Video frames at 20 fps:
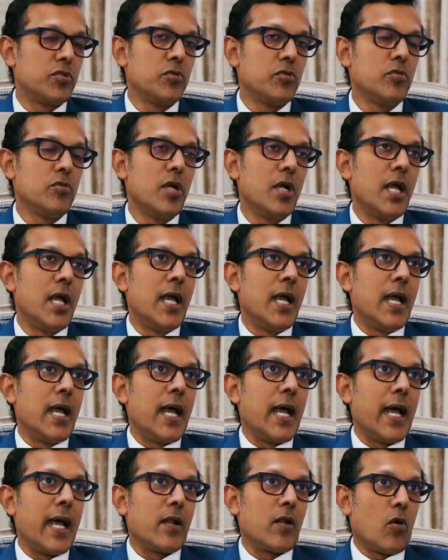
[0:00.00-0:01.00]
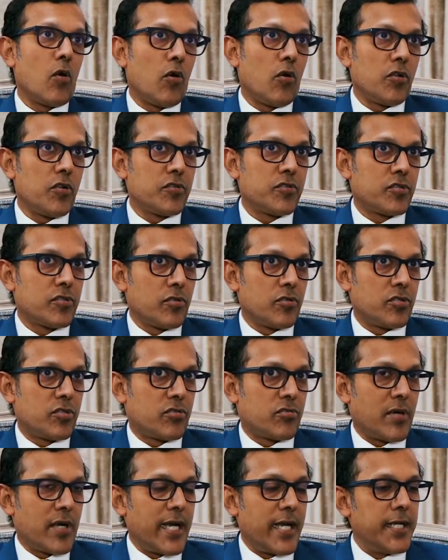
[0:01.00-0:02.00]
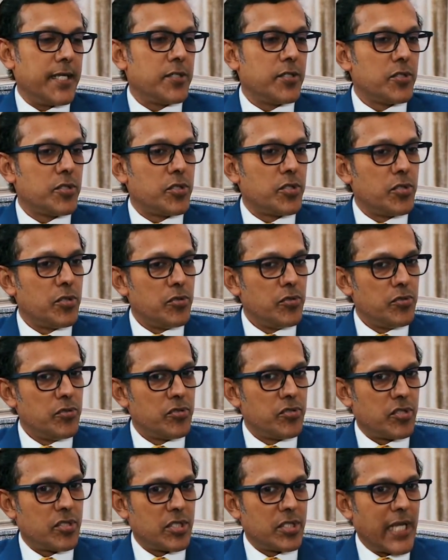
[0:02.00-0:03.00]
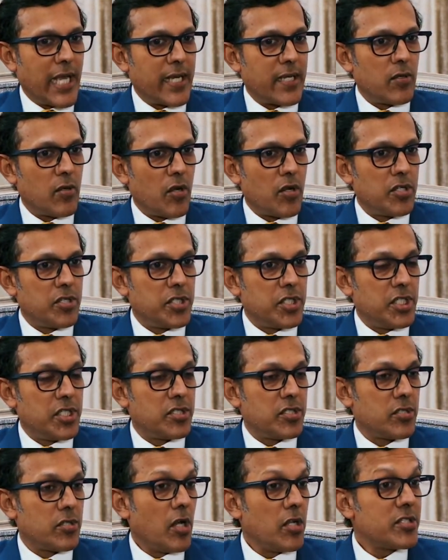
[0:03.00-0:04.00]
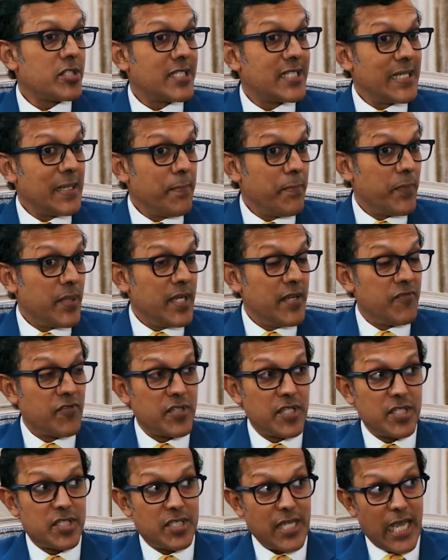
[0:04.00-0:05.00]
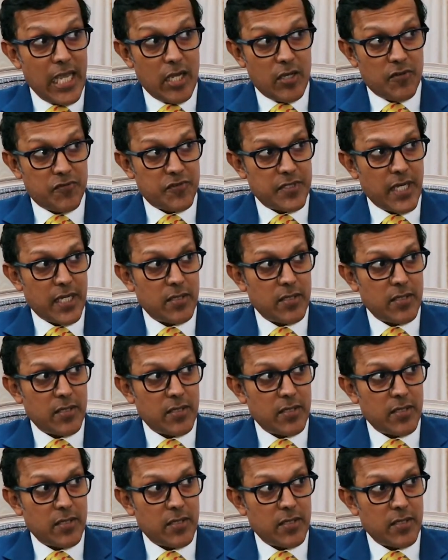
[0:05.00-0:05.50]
to, and also try to choose technologies not simply for the sake of